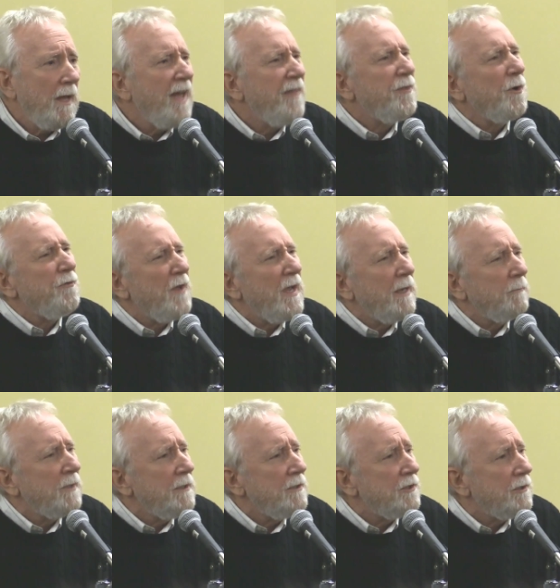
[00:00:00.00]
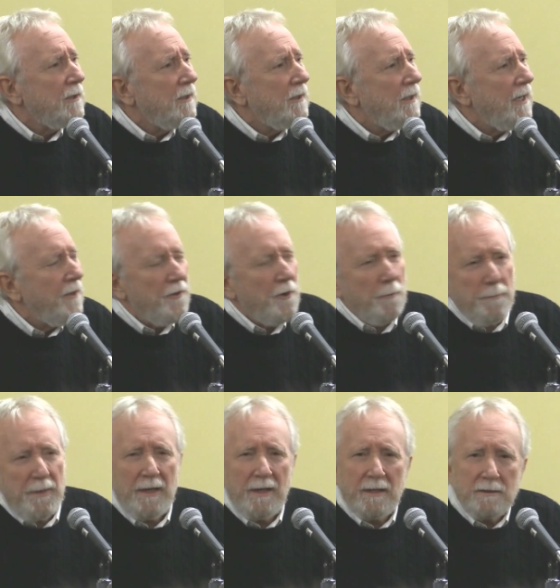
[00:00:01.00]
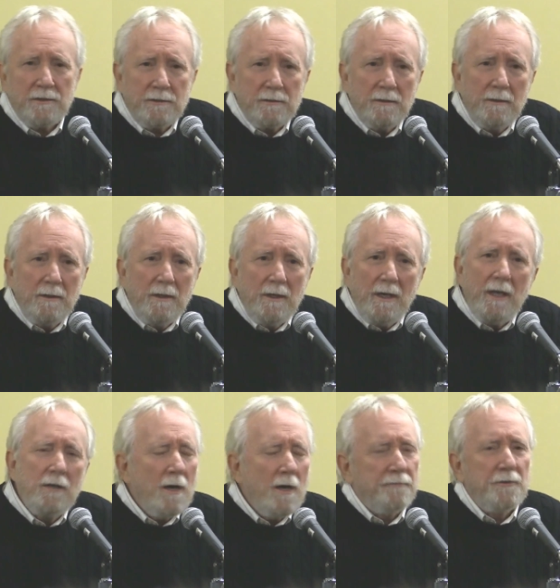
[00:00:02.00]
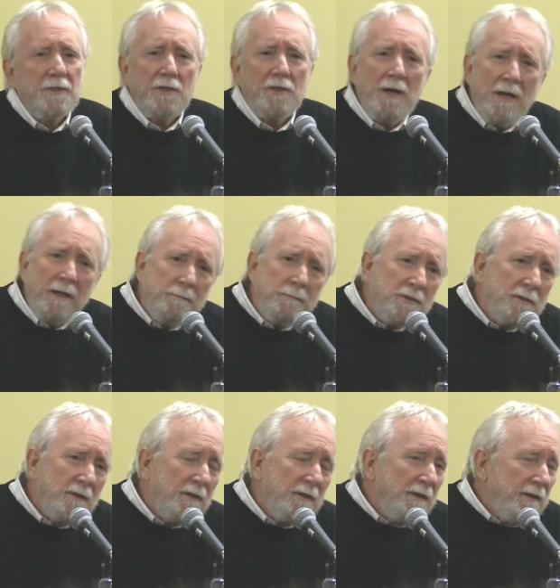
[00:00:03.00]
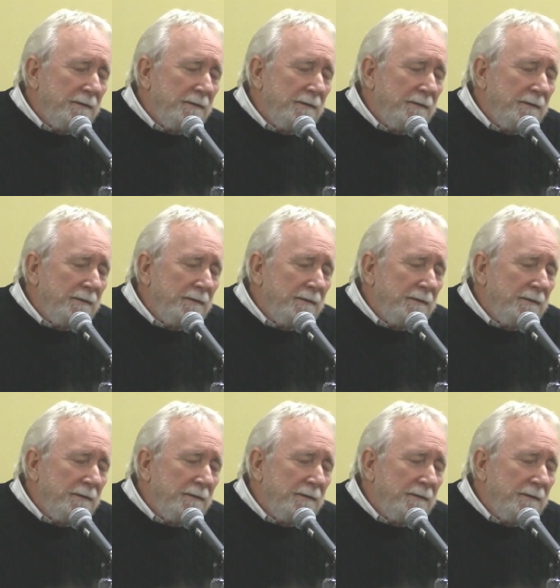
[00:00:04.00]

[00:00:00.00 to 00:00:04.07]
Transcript: and their families, and their pets, and oftentimes